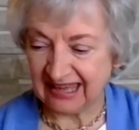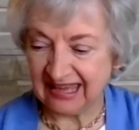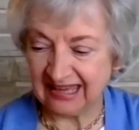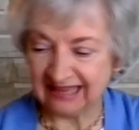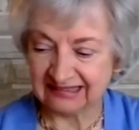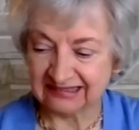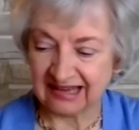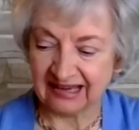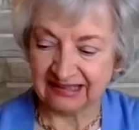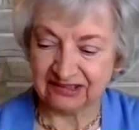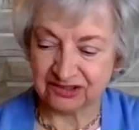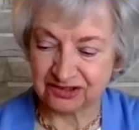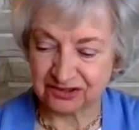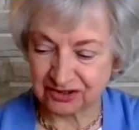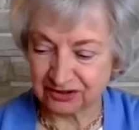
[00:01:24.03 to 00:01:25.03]
And
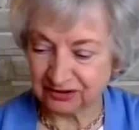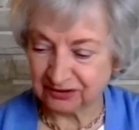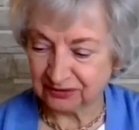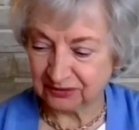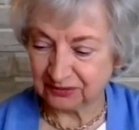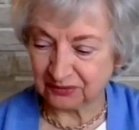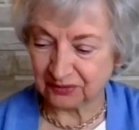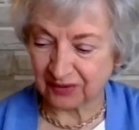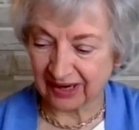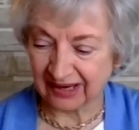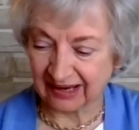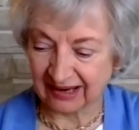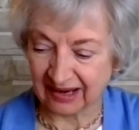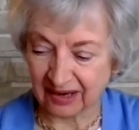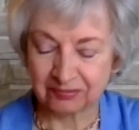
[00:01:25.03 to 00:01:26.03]
I do
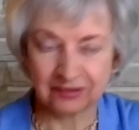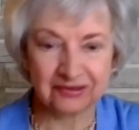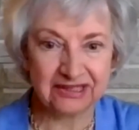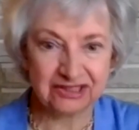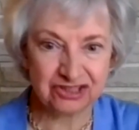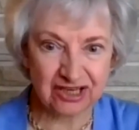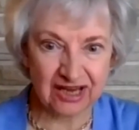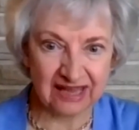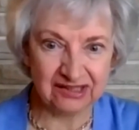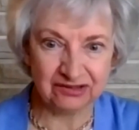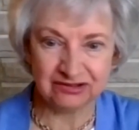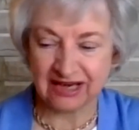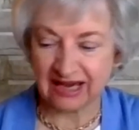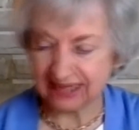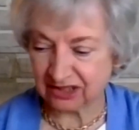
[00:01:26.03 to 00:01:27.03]
uh, appreciate
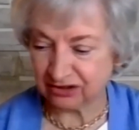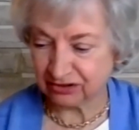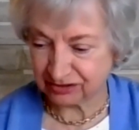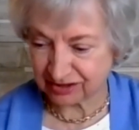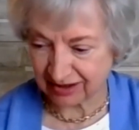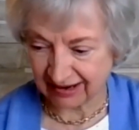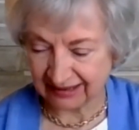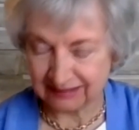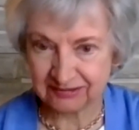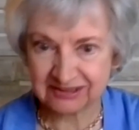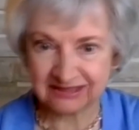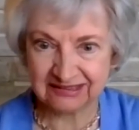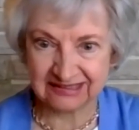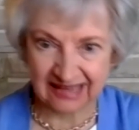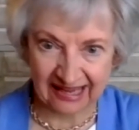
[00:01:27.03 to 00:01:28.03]
you taking your time
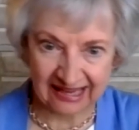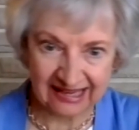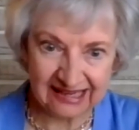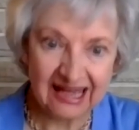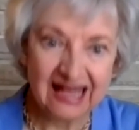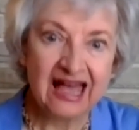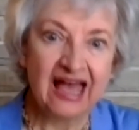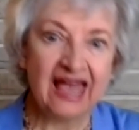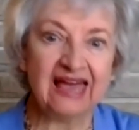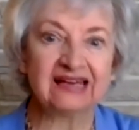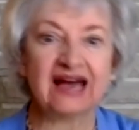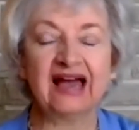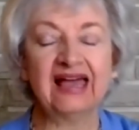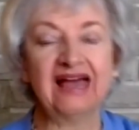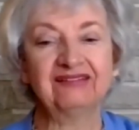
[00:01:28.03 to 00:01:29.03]
today.
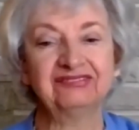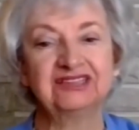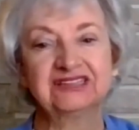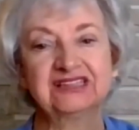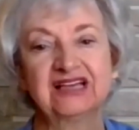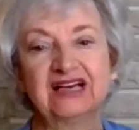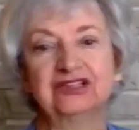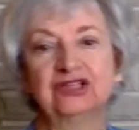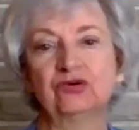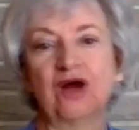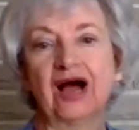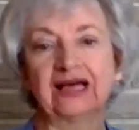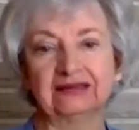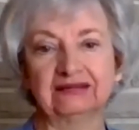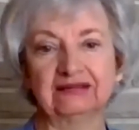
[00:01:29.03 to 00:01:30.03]
And I have to tell
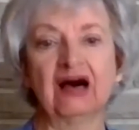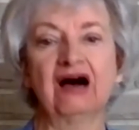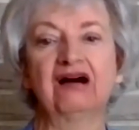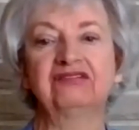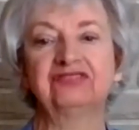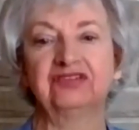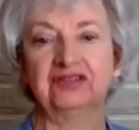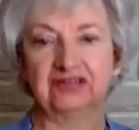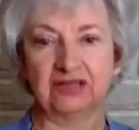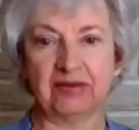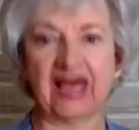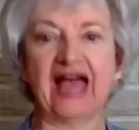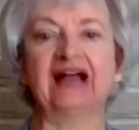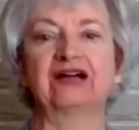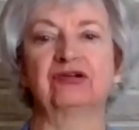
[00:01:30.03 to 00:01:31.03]
you, I love the
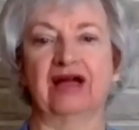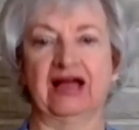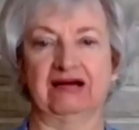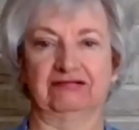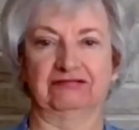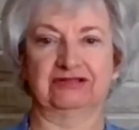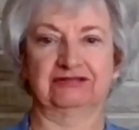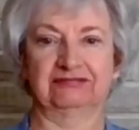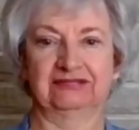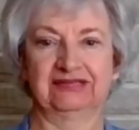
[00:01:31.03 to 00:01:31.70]
background.